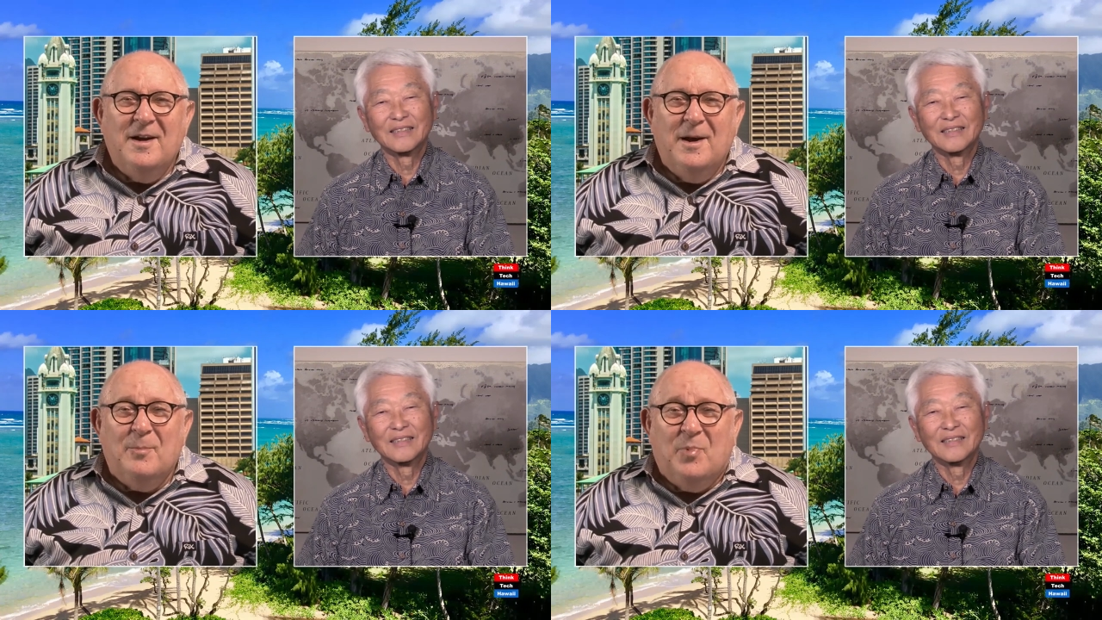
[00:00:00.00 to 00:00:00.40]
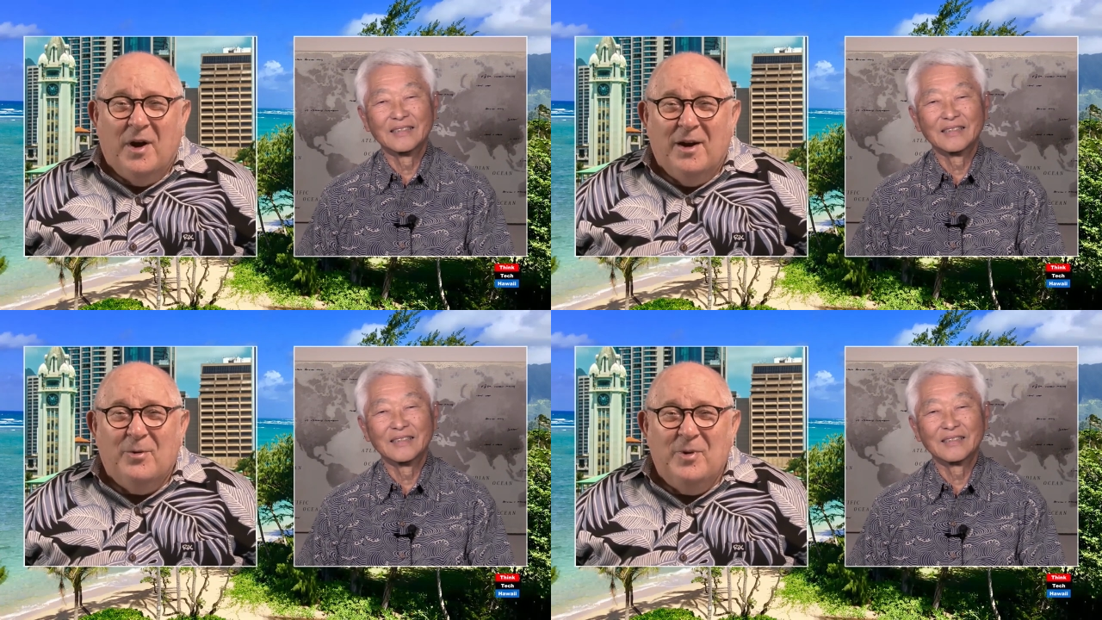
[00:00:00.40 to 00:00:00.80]
Speaker 1: and
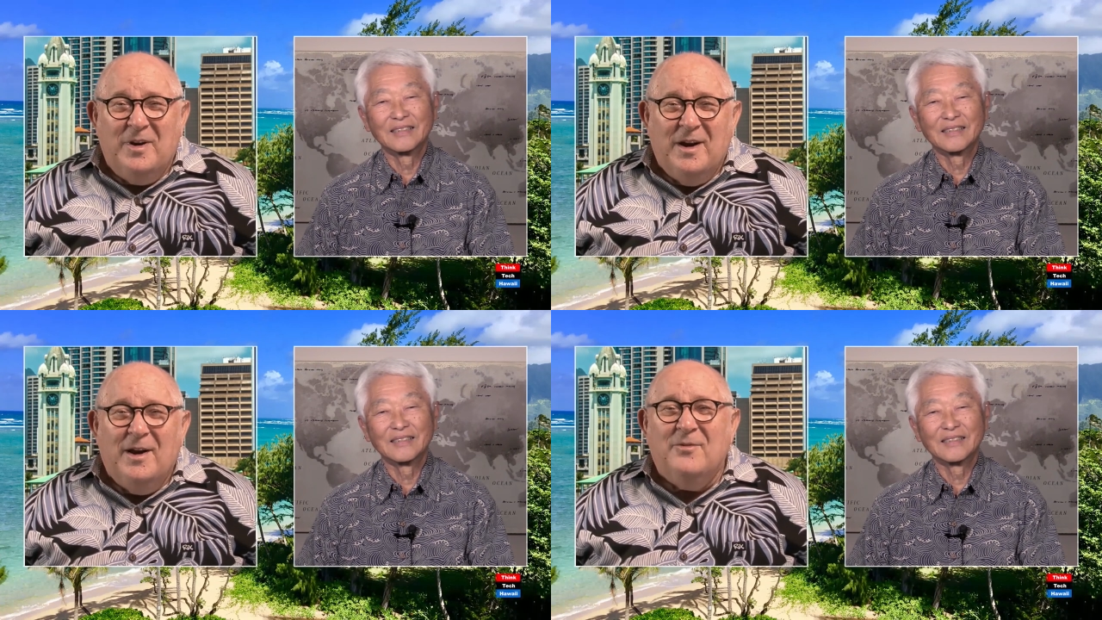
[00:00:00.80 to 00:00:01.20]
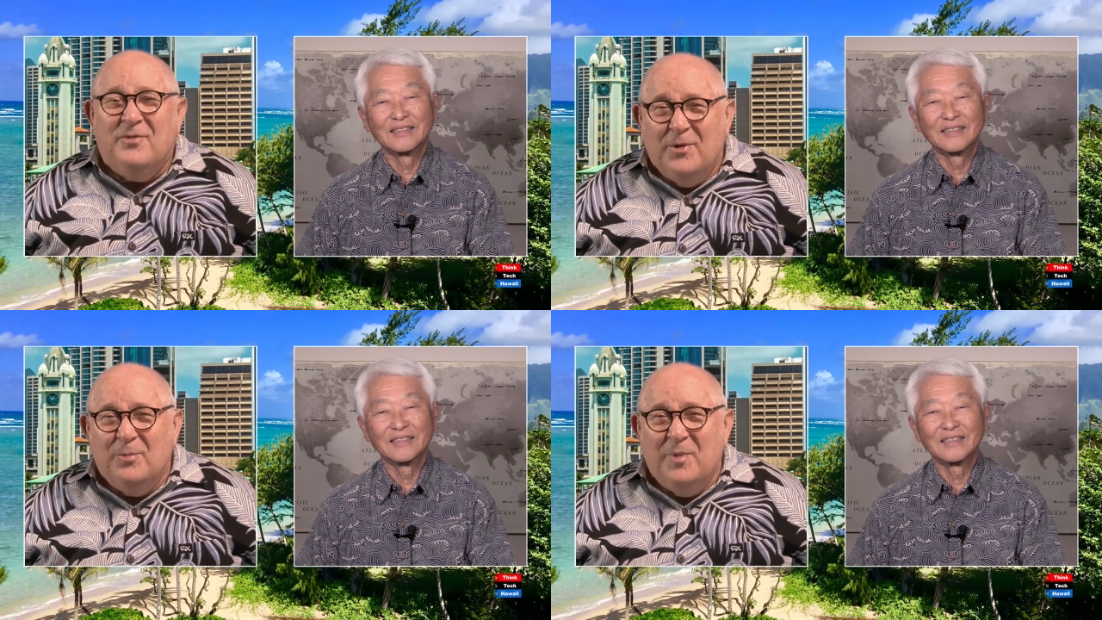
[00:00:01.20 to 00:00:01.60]
pottery and
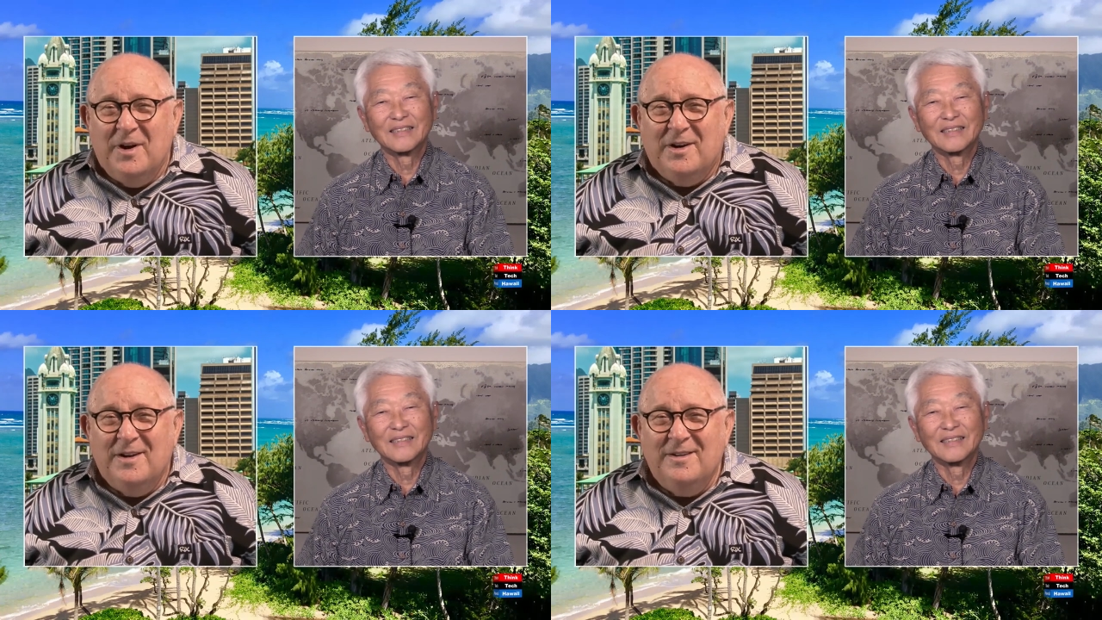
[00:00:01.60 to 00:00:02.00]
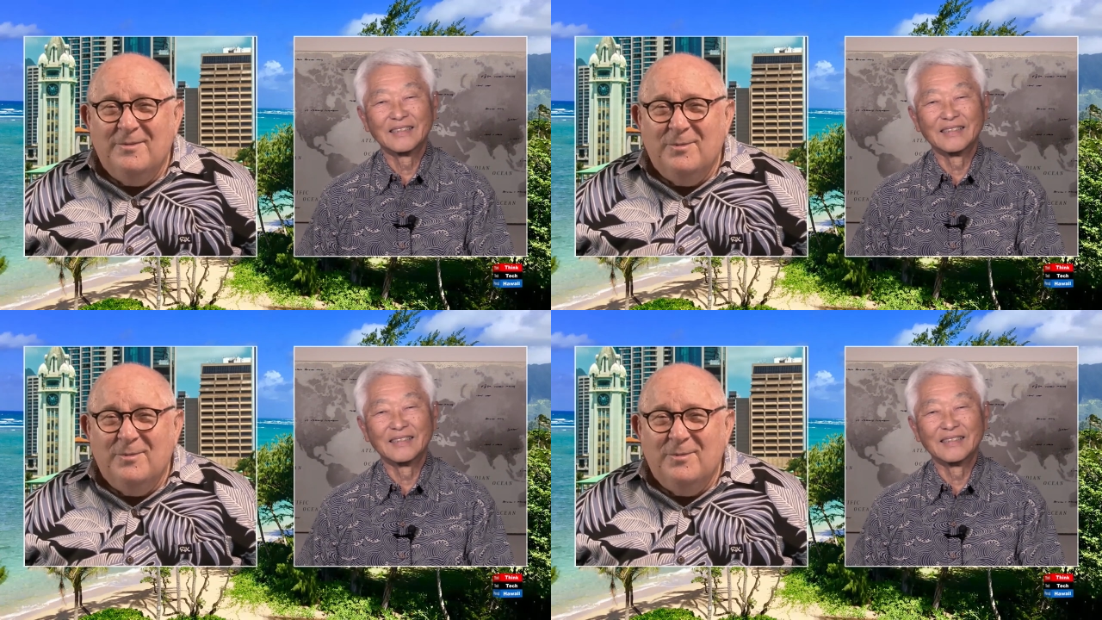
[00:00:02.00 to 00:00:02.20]
filmmaking?